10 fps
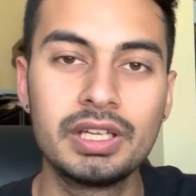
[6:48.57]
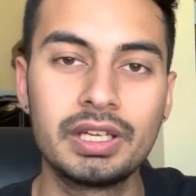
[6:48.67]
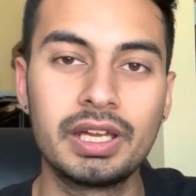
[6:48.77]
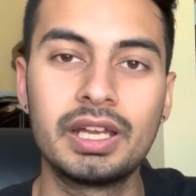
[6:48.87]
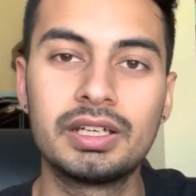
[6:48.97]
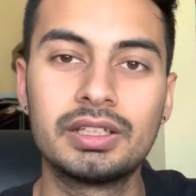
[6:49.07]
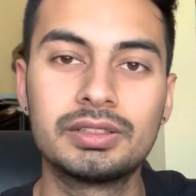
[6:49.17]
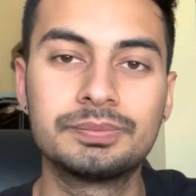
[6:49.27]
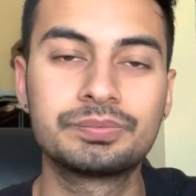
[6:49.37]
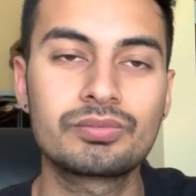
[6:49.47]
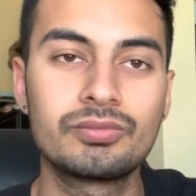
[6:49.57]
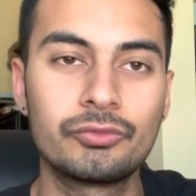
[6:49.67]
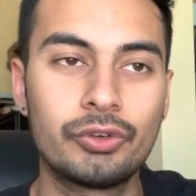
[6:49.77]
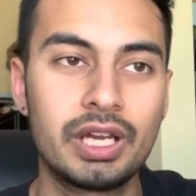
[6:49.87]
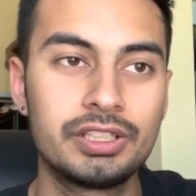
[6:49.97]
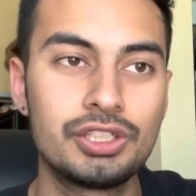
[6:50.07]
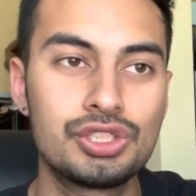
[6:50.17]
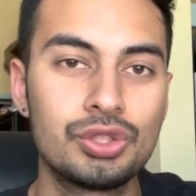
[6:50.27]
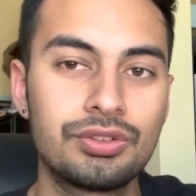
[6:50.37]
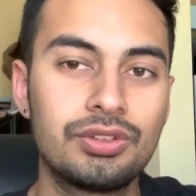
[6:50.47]
and why did you
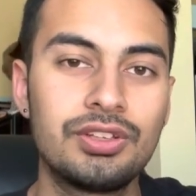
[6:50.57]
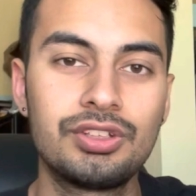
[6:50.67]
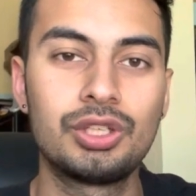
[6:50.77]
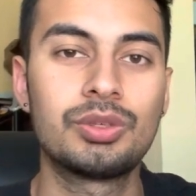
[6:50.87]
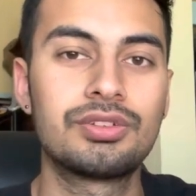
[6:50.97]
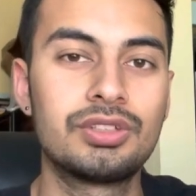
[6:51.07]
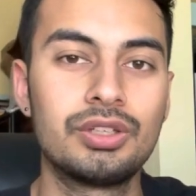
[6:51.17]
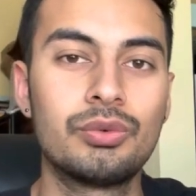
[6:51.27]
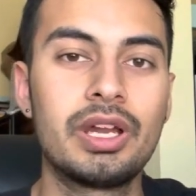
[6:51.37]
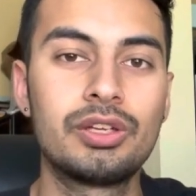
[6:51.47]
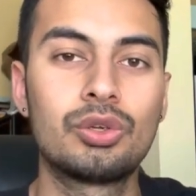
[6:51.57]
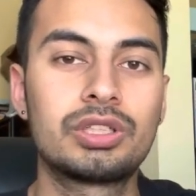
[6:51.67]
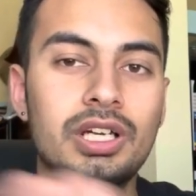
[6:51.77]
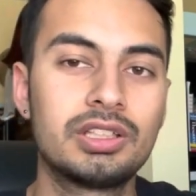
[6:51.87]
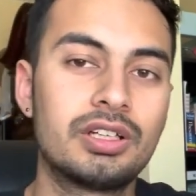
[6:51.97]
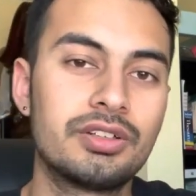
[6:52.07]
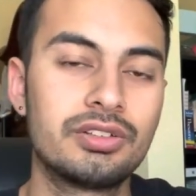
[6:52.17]
choose this university, why not others.